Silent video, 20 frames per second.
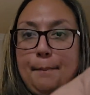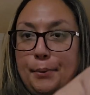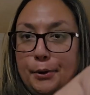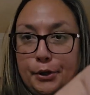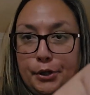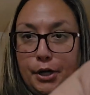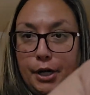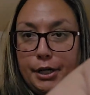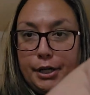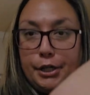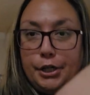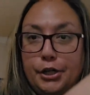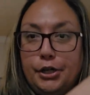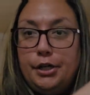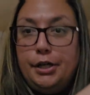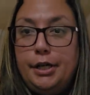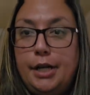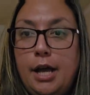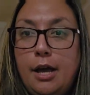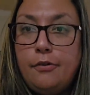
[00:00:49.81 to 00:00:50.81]
put on a
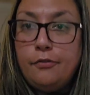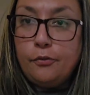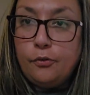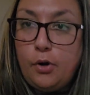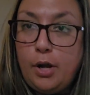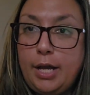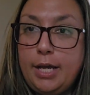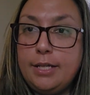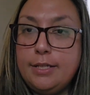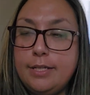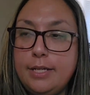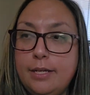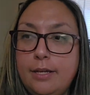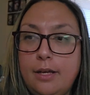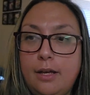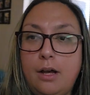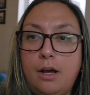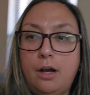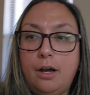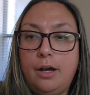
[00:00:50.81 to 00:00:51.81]
good front
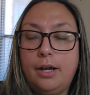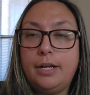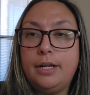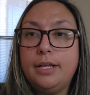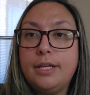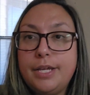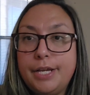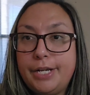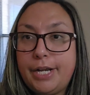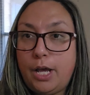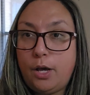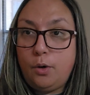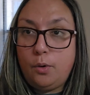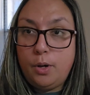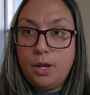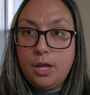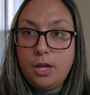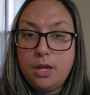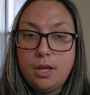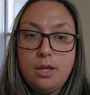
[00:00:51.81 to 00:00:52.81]
on, you know,